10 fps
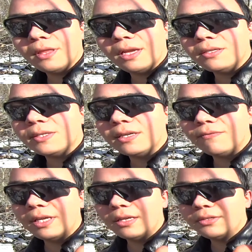instead of
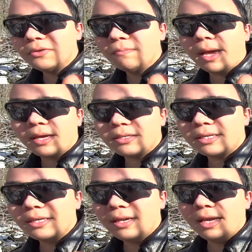the tube
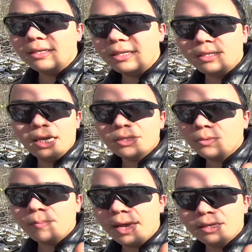magazine, a
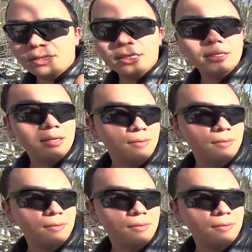detachable magazine.